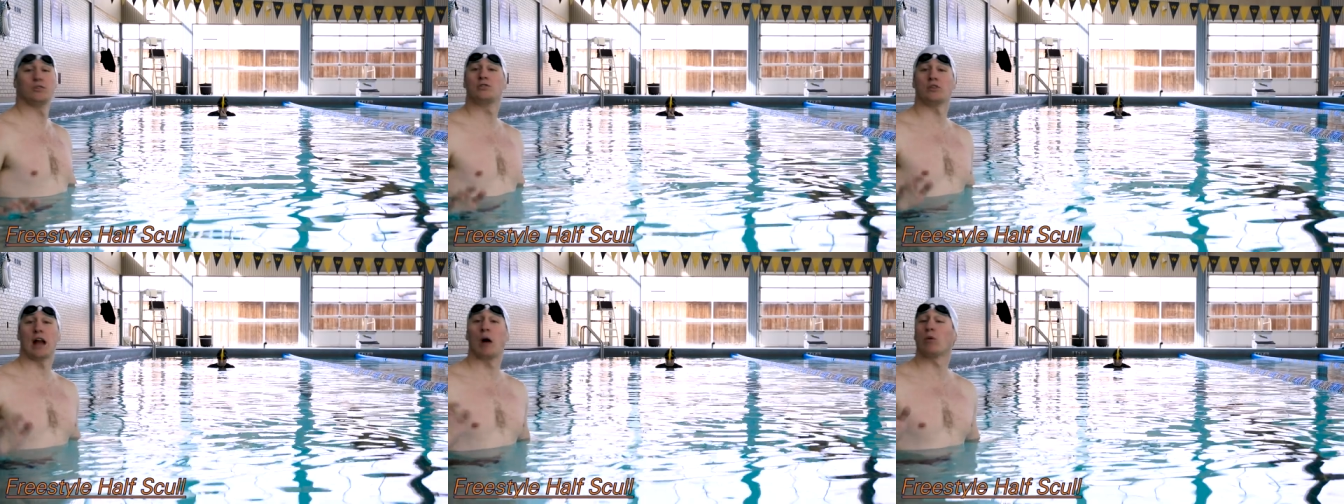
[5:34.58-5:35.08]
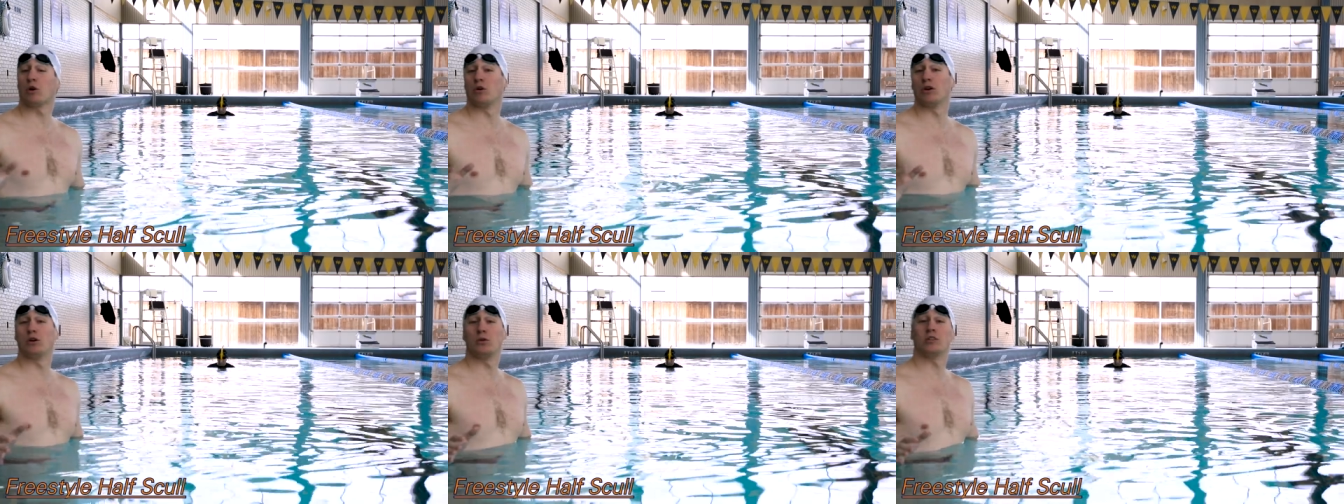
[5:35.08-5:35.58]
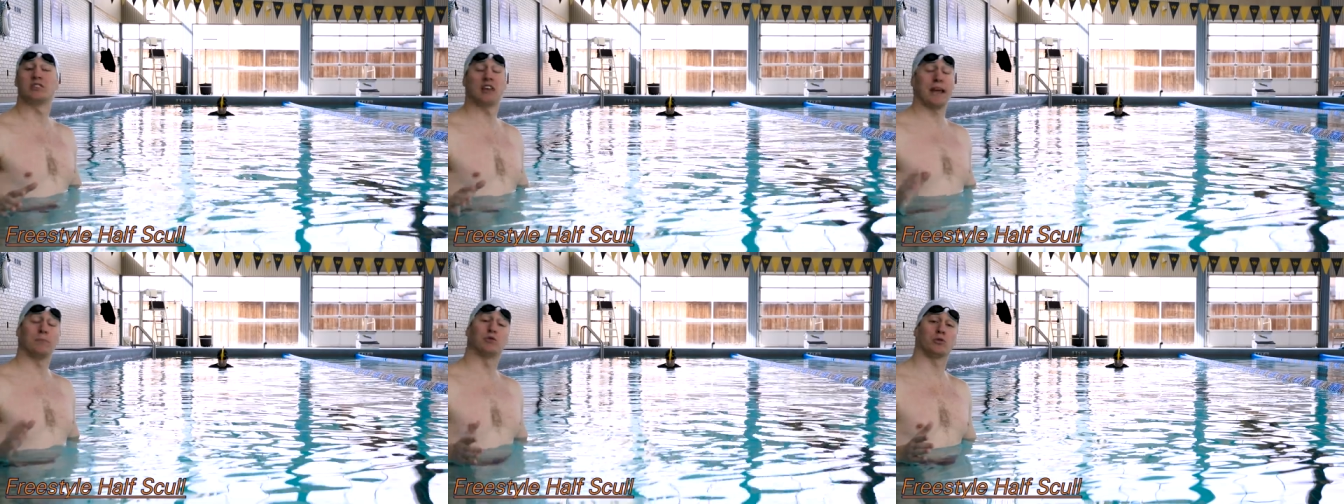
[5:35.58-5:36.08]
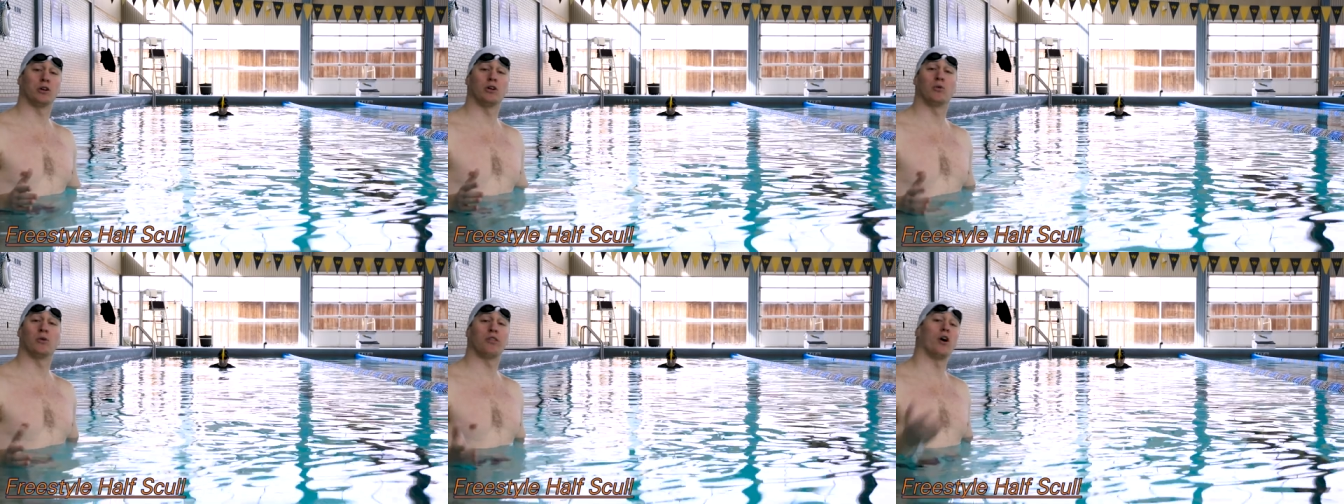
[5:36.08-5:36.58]
So now we're going to do the same
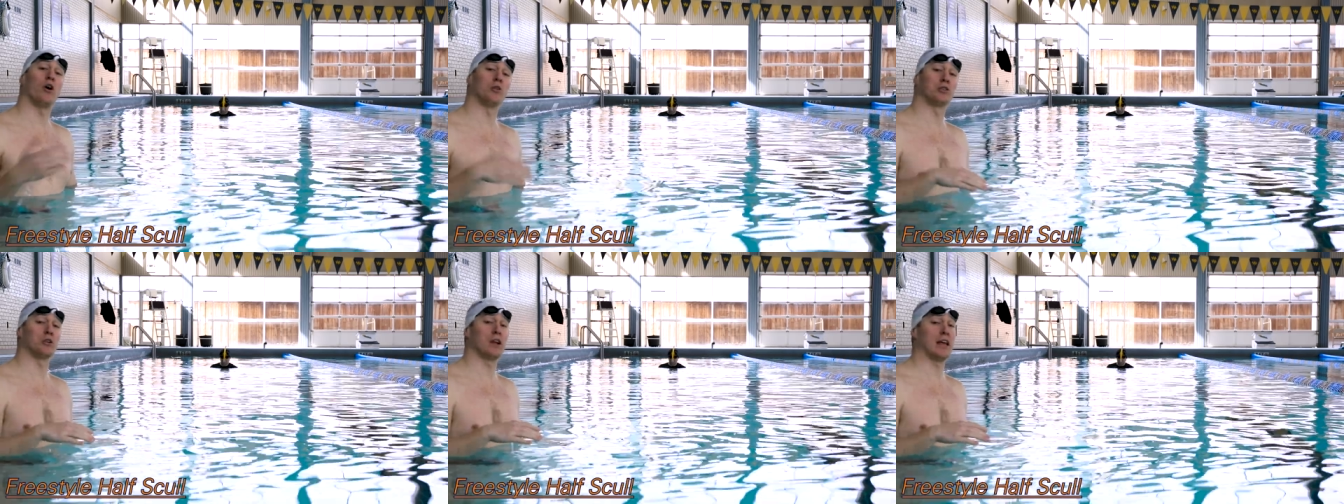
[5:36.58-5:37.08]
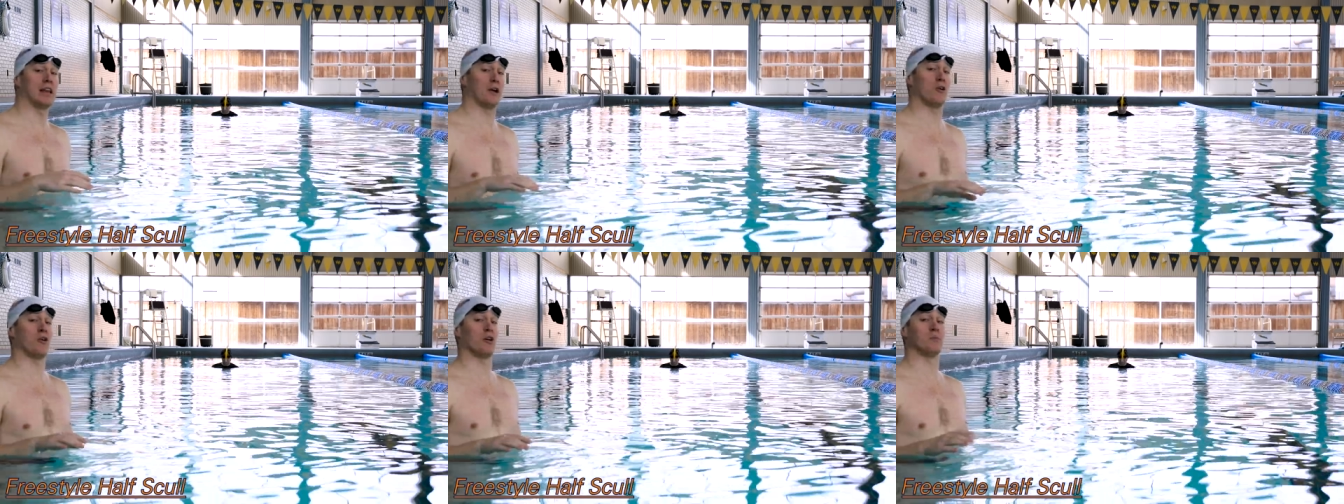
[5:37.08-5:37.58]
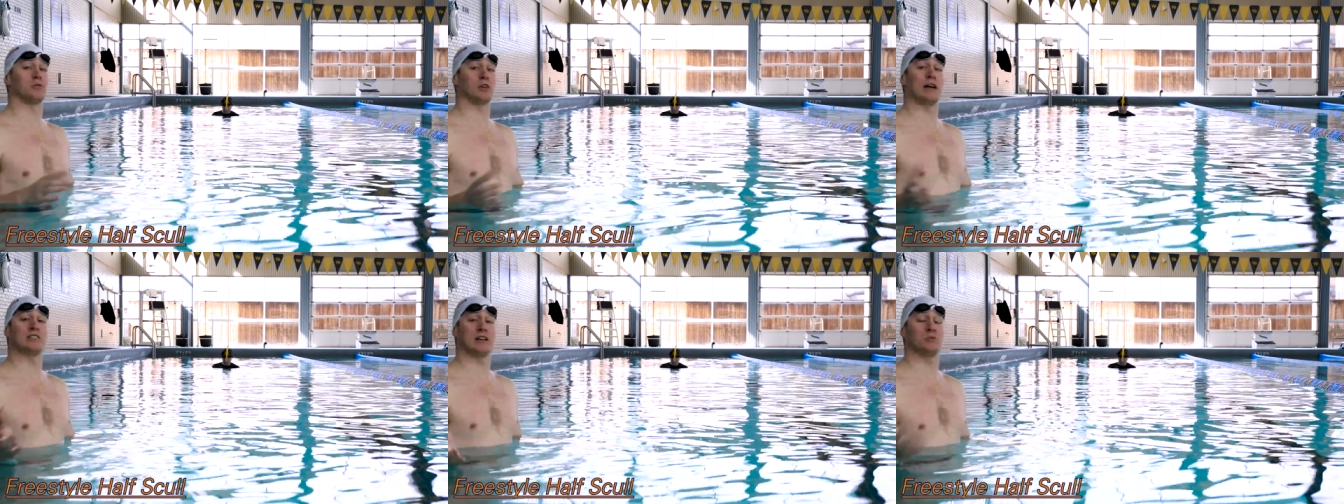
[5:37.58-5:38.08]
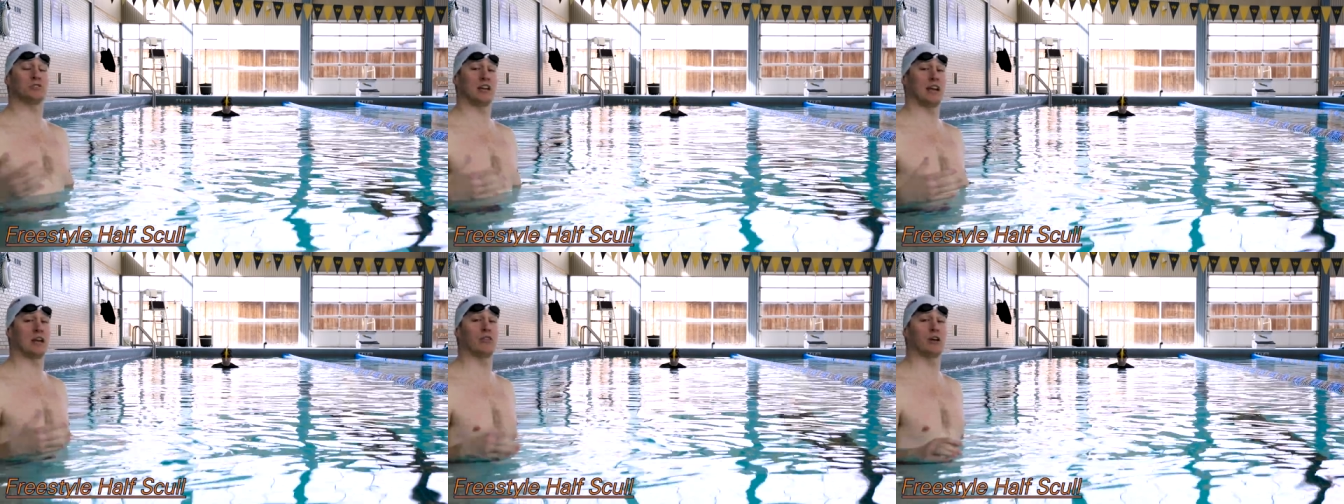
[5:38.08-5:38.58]
drill with alternating arms. So as I was
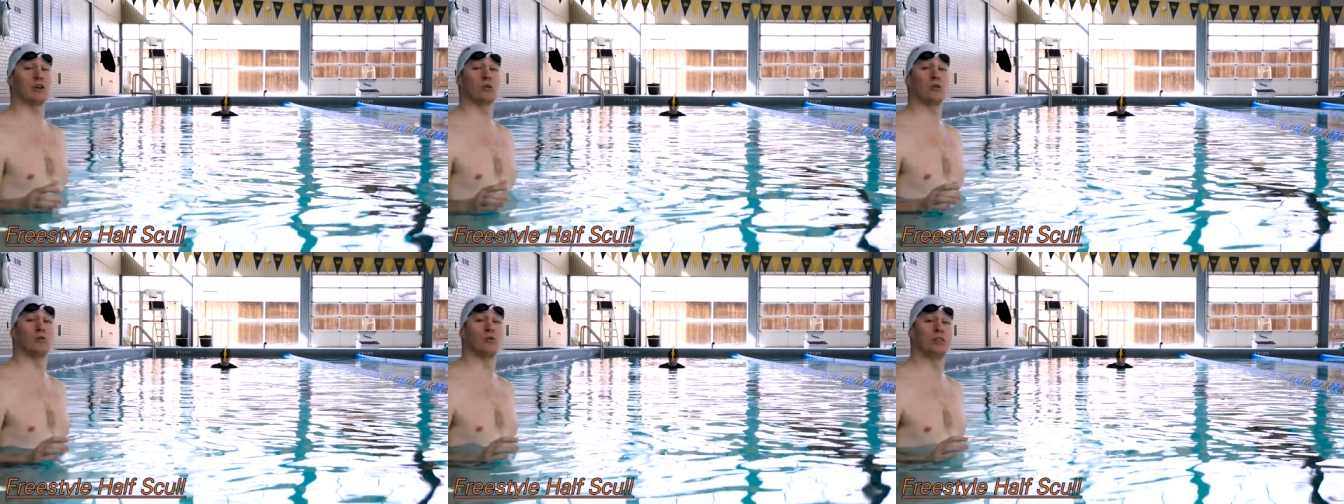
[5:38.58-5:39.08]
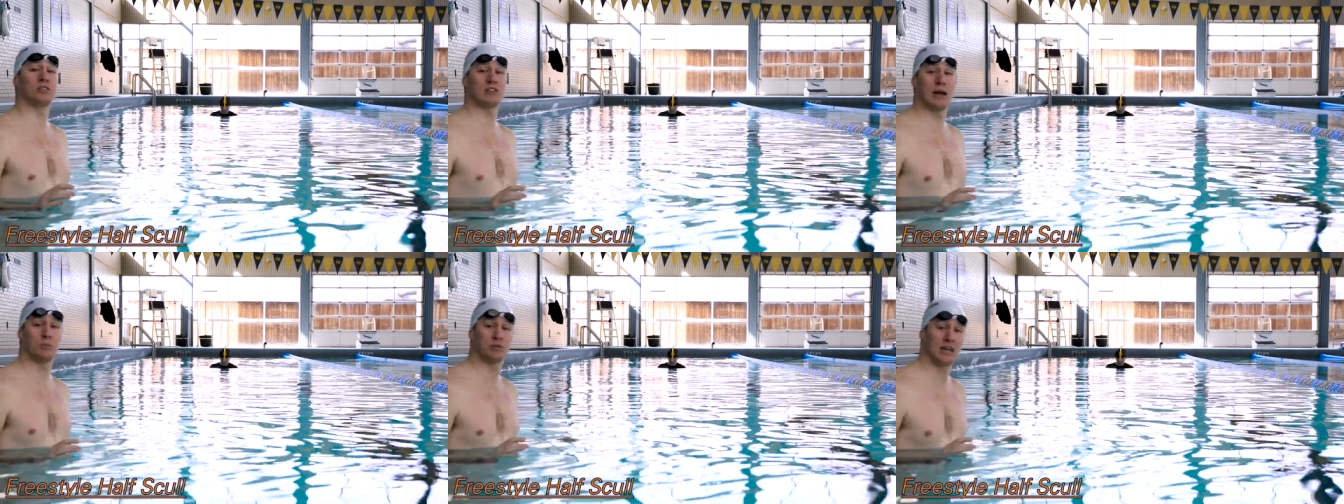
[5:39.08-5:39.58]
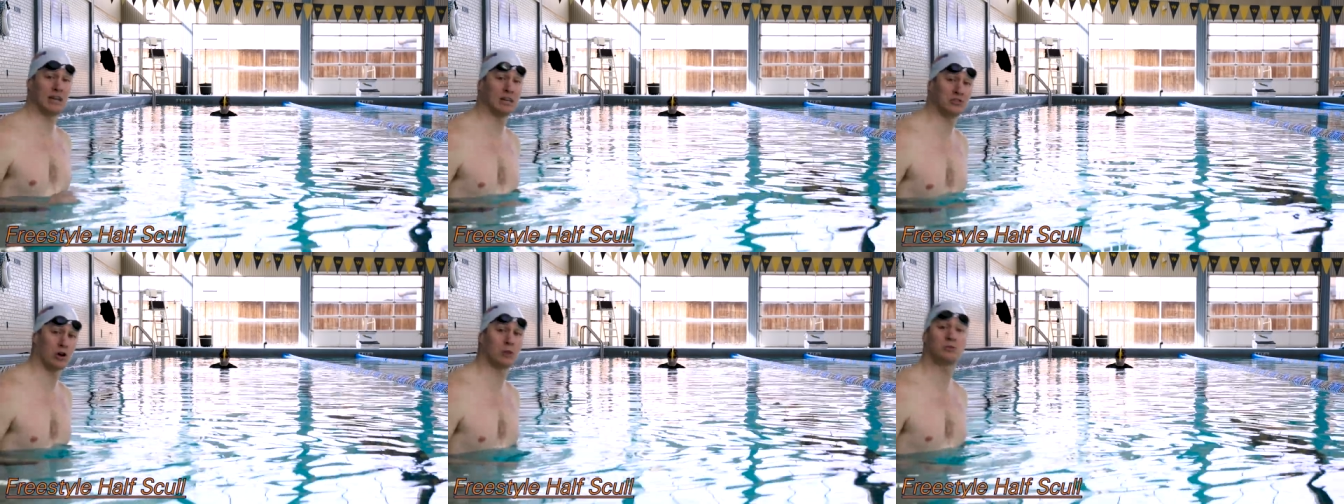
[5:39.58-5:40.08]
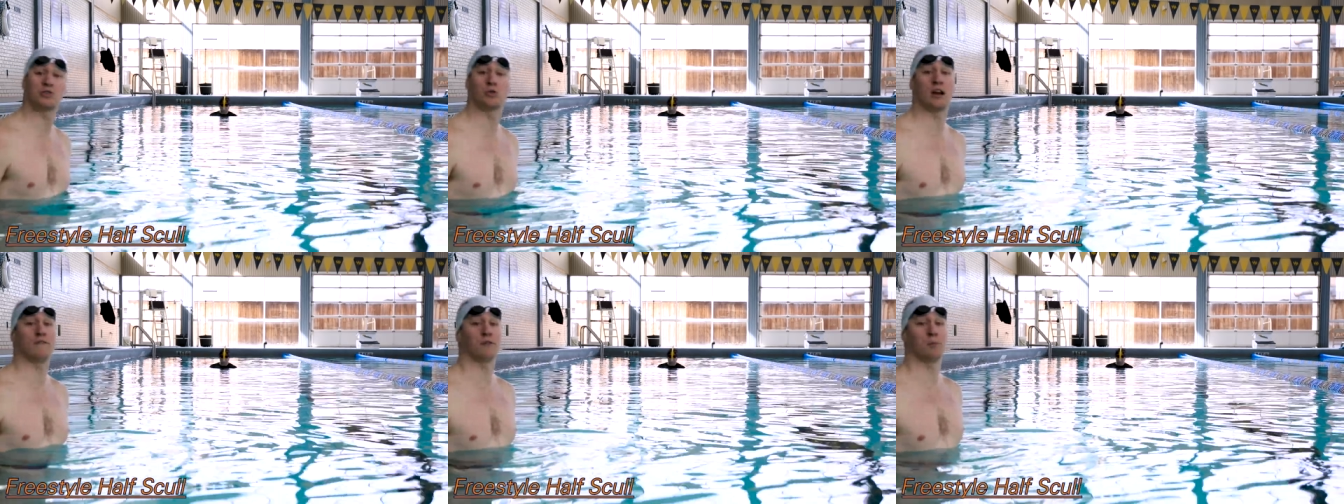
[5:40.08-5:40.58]
saying, the, the simultaneous arms is
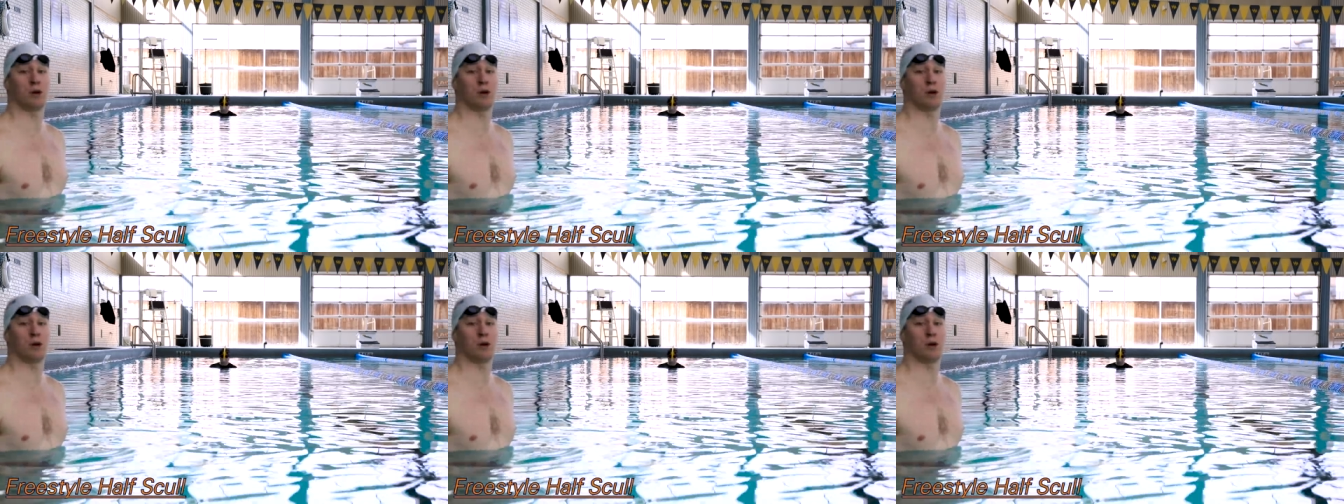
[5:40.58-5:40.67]
great for